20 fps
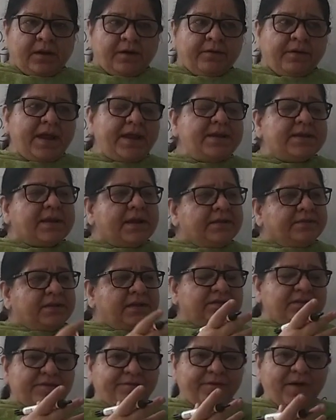Right?
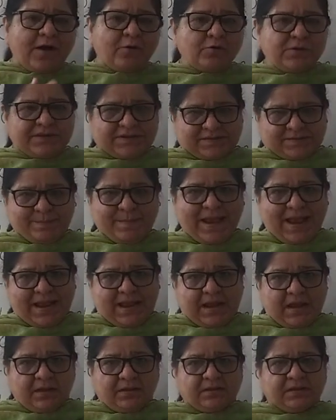There's a foul
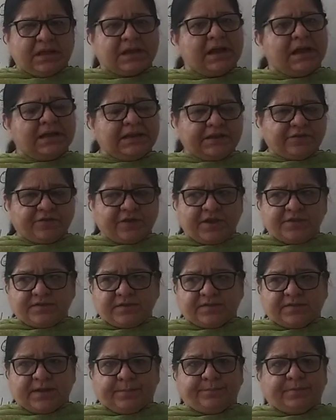smell. The color
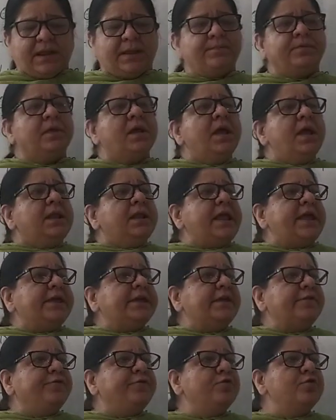changes sometimes. Like
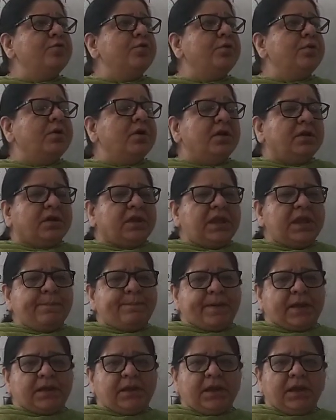if you
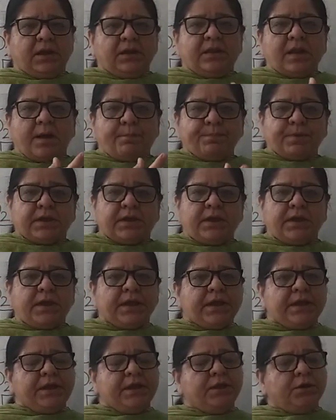keep any
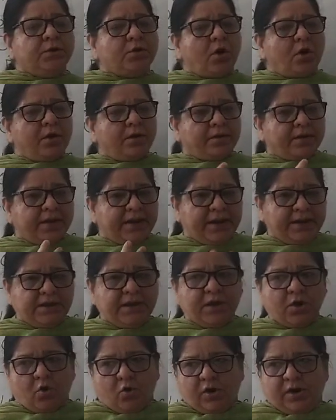namkeen or
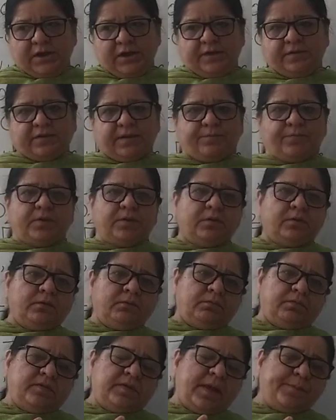any oily
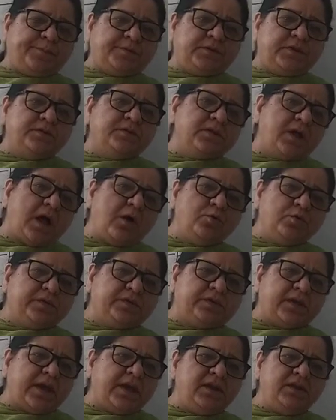substance
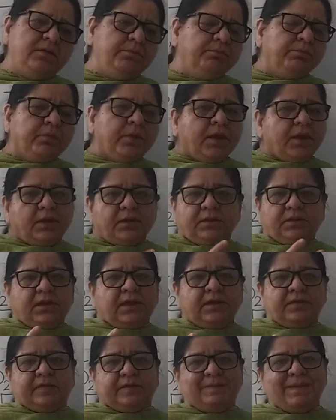outside,
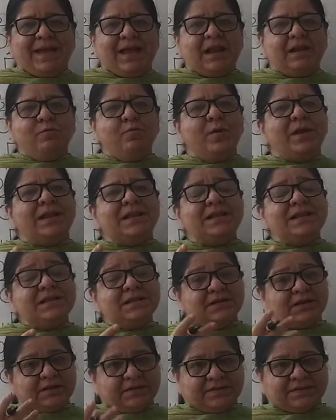the smell will
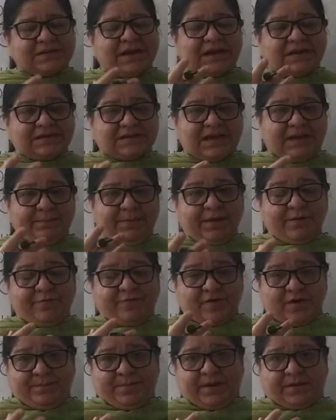start
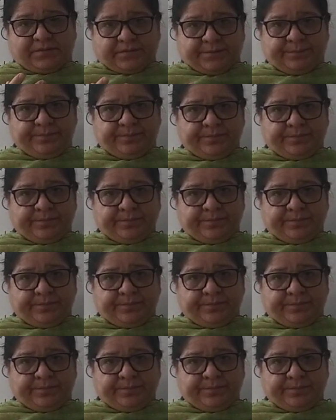coming from it.